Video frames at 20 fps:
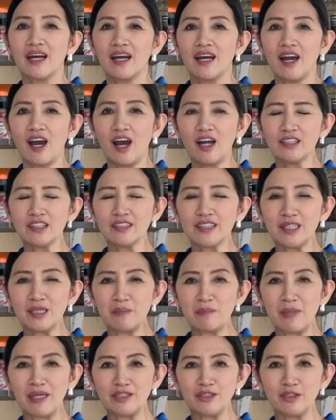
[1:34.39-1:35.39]
holiday
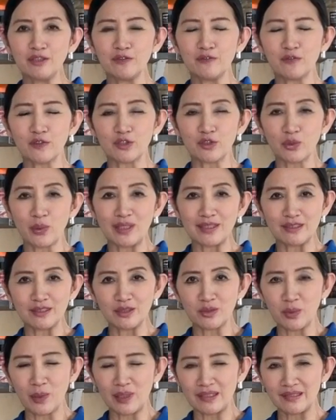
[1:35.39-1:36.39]
menu for
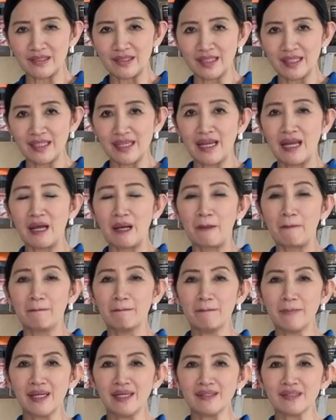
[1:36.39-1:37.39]
2020,
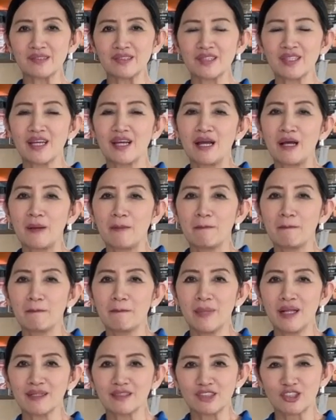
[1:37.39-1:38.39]
mint
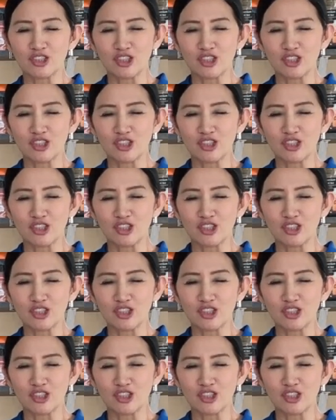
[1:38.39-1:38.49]
milk